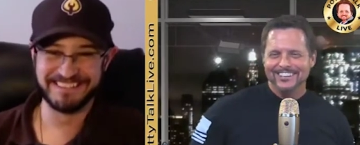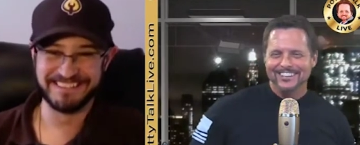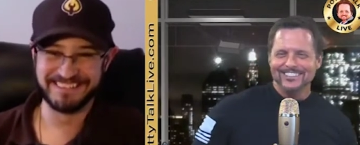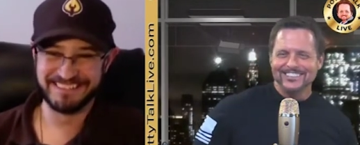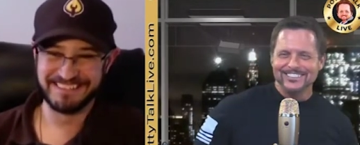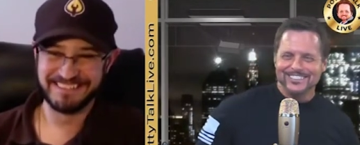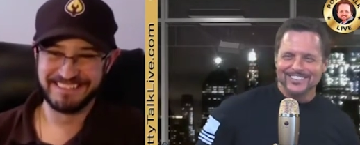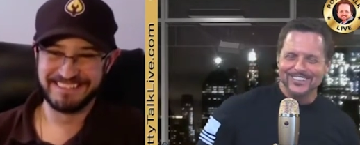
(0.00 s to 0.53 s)
Speaker 1: Which
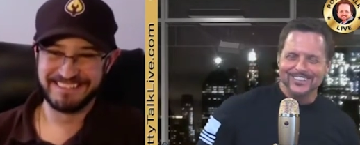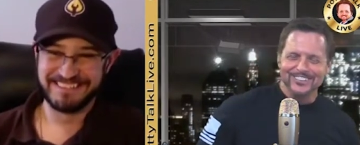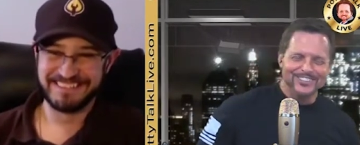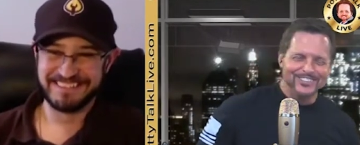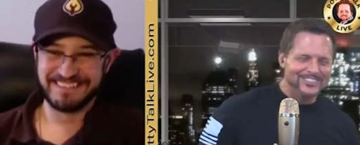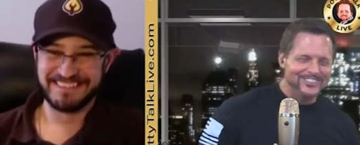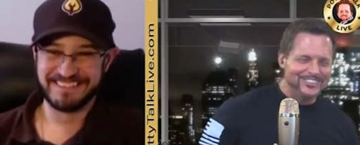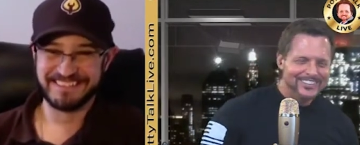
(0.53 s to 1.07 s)
is
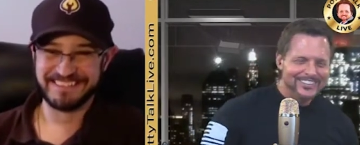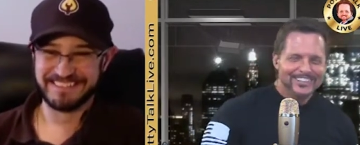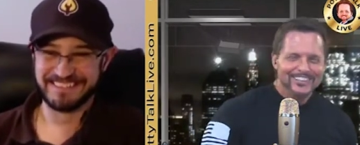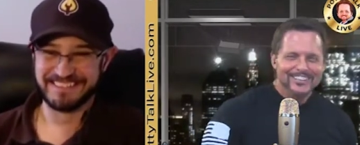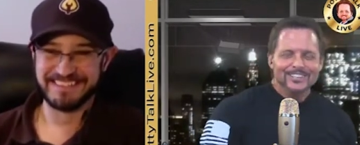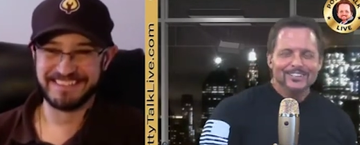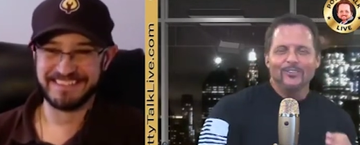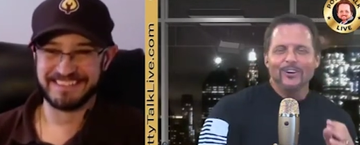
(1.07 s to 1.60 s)
cool.
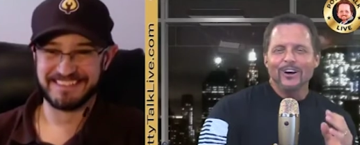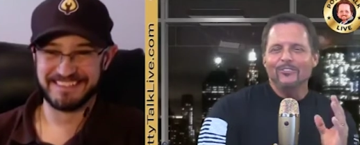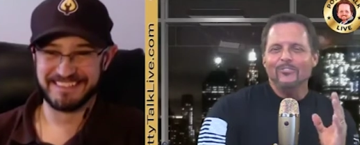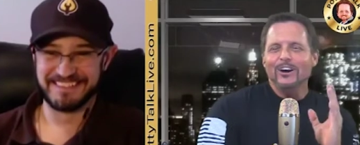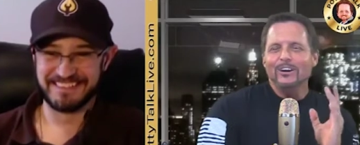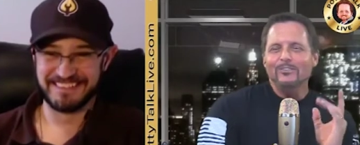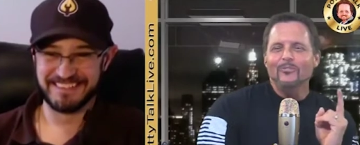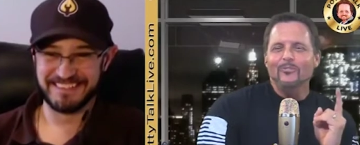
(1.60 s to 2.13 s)
What,
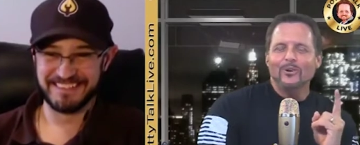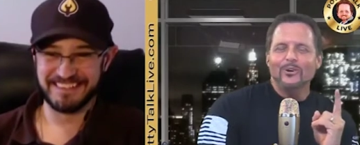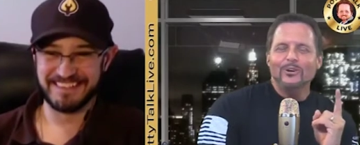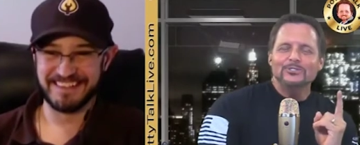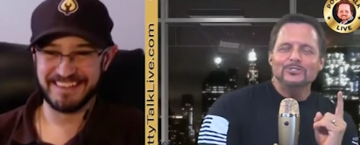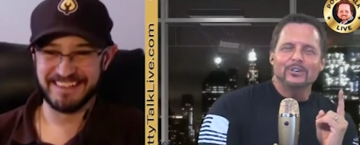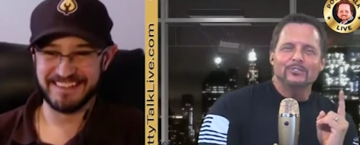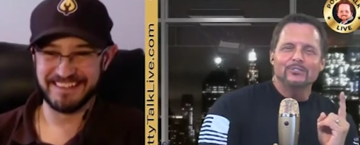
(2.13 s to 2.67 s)
what
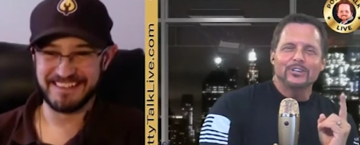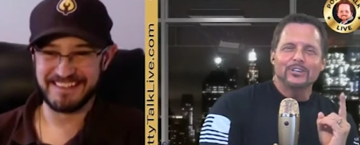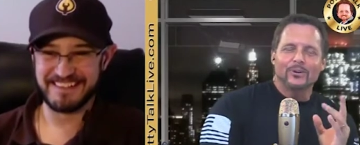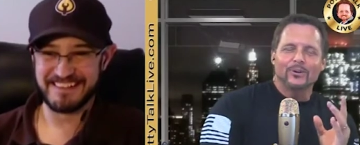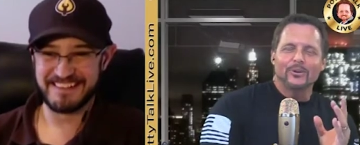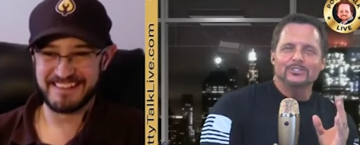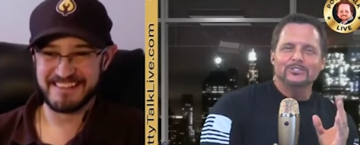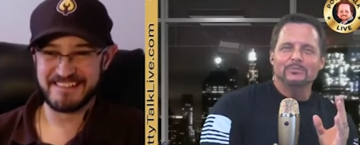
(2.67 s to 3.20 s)
words of
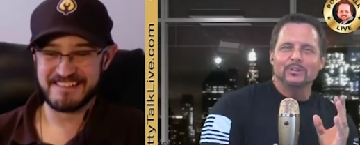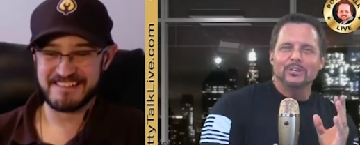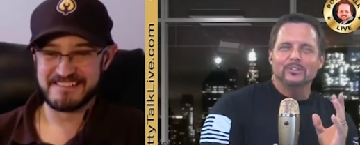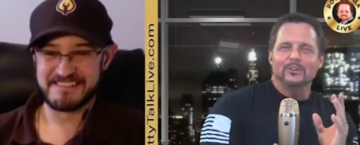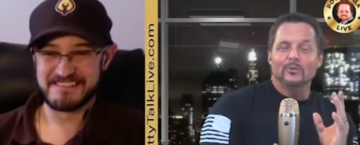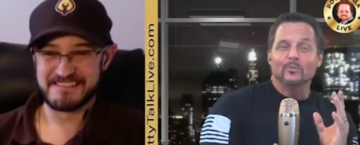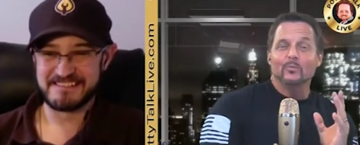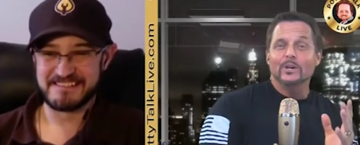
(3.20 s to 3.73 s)
encouragement
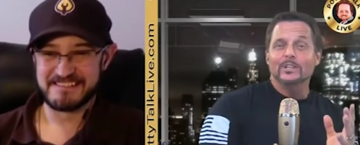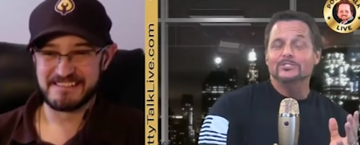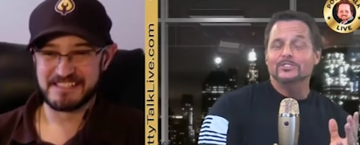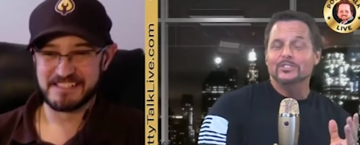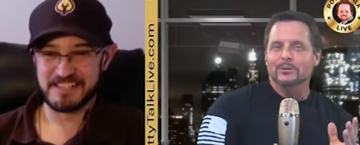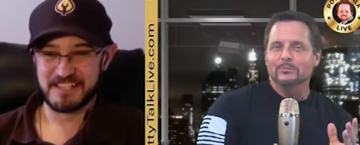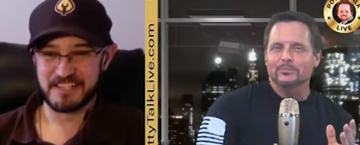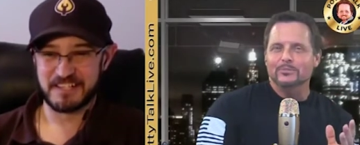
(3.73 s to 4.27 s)
or
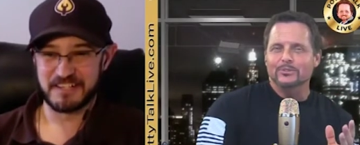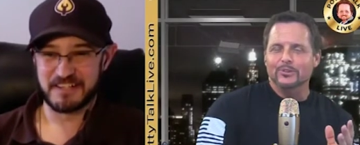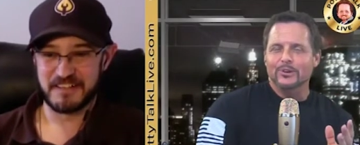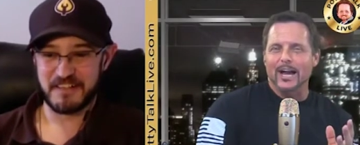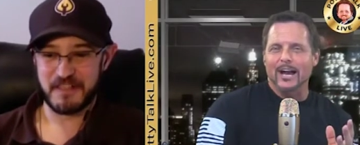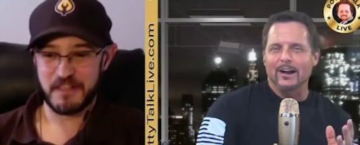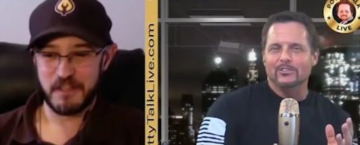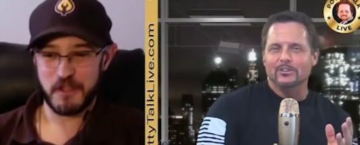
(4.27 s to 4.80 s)
wisdom do you
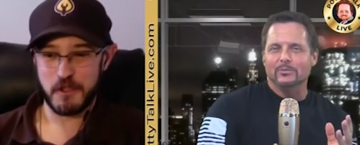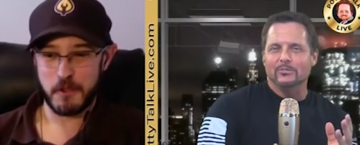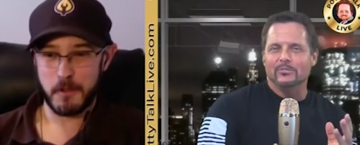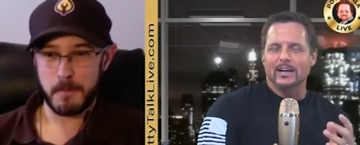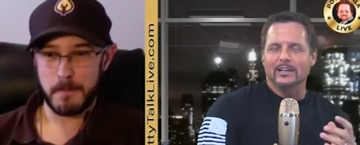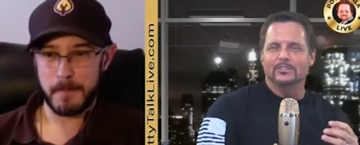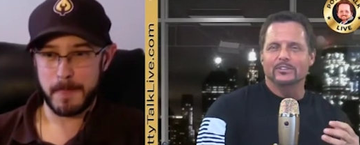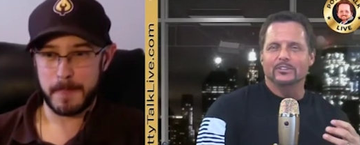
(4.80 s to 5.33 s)
have to
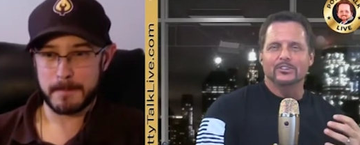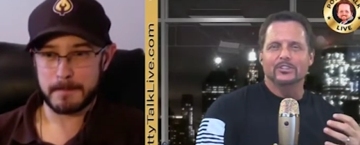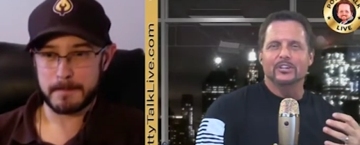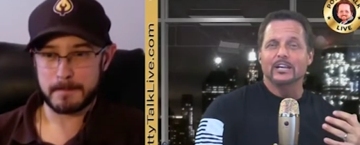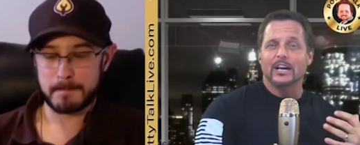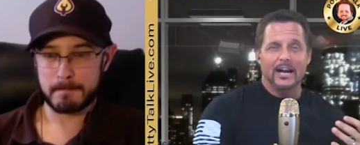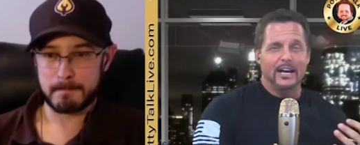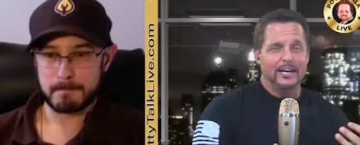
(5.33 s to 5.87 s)
provide, you know, to the
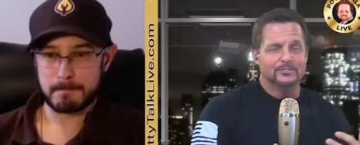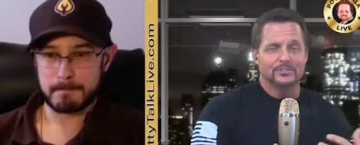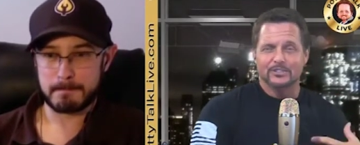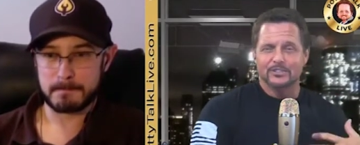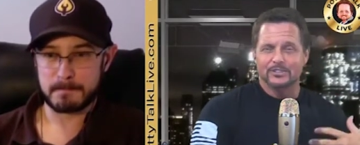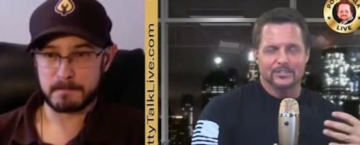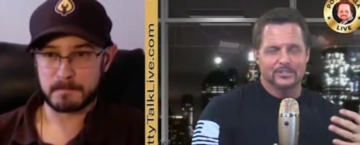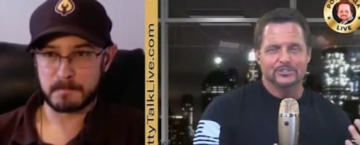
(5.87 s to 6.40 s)
guys look
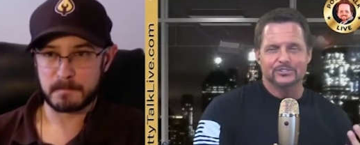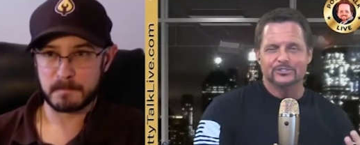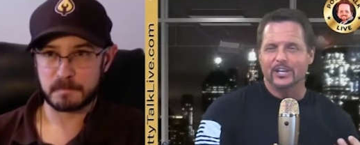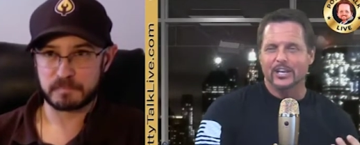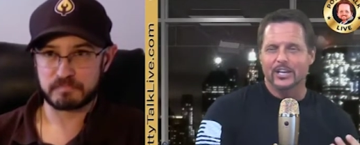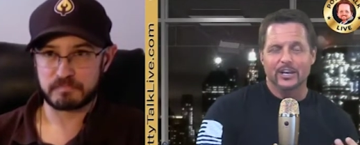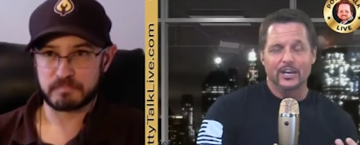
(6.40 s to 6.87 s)
that are just saying,